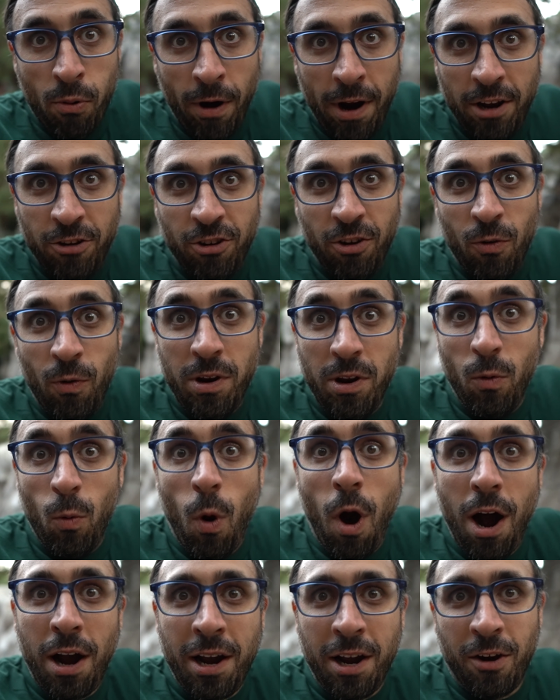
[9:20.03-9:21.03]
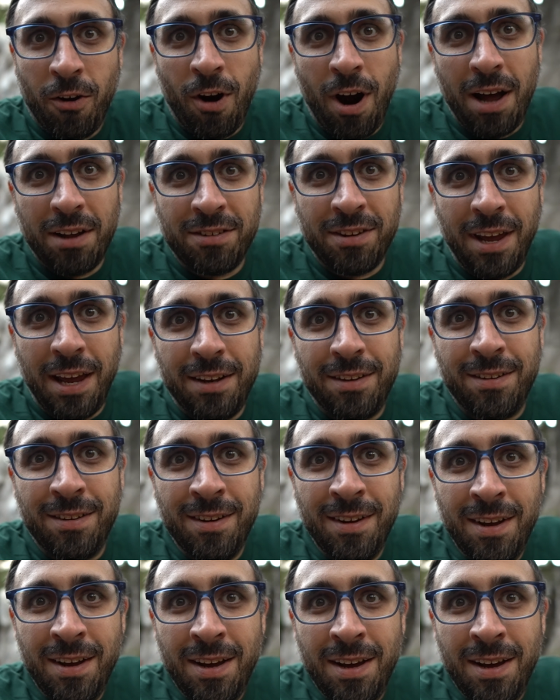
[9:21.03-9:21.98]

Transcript: bridge, and when you walk across it,